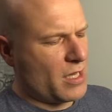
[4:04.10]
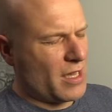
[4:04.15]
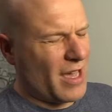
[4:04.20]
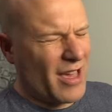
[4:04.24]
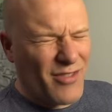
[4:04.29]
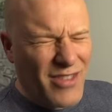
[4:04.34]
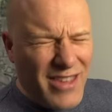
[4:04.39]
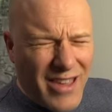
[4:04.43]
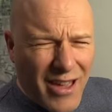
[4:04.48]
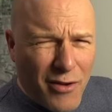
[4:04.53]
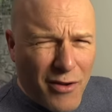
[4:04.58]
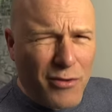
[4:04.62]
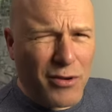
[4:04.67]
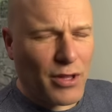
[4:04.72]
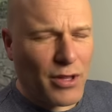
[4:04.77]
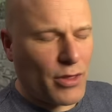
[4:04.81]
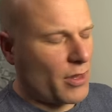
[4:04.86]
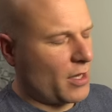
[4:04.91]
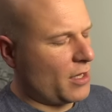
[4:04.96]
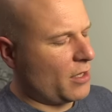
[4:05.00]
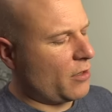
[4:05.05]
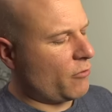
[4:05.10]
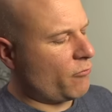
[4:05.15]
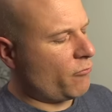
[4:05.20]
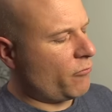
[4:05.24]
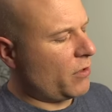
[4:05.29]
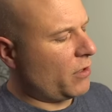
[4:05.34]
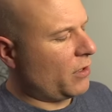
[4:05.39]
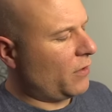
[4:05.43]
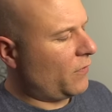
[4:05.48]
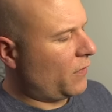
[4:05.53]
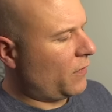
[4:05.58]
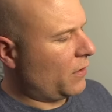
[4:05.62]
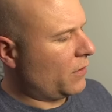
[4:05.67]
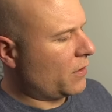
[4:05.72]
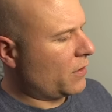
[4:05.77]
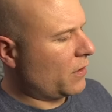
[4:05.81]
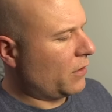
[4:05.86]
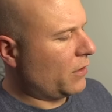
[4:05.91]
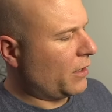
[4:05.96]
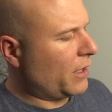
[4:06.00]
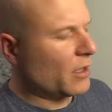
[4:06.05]
thing that really feels
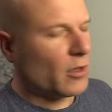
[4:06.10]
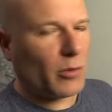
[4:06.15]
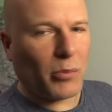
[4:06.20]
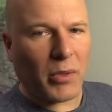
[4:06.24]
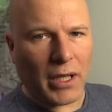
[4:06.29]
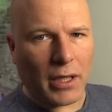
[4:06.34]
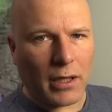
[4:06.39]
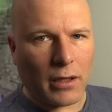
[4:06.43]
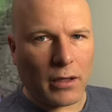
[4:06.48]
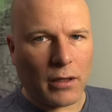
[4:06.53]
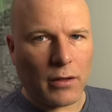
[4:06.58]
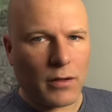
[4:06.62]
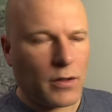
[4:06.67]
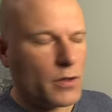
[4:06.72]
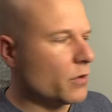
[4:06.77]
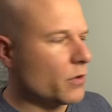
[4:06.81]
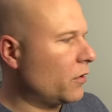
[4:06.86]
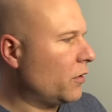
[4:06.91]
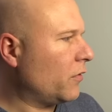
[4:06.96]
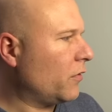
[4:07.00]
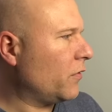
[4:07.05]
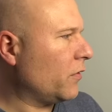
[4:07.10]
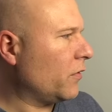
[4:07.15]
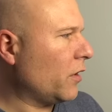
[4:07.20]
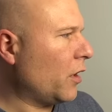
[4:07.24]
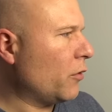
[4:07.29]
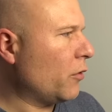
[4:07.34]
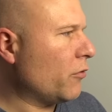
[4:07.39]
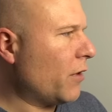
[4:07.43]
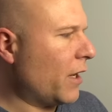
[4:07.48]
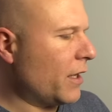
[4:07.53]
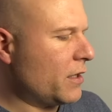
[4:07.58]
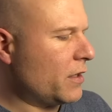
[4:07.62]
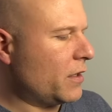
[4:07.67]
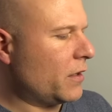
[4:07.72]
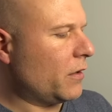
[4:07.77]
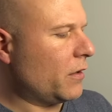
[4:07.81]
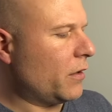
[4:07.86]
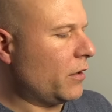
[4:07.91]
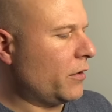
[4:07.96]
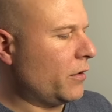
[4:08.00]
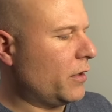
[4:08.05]
a little bit sort of low rent
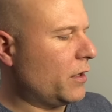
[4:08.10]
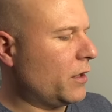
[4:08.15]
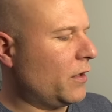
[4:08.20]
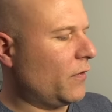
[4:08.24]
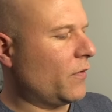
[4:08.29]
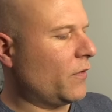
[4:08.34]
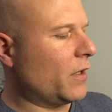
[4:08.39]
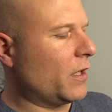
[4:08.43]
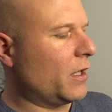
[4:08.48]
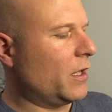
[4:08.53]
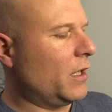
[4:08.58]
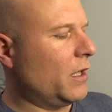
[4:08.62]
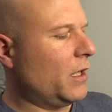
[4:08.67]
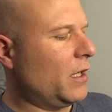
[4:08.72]
on the Defy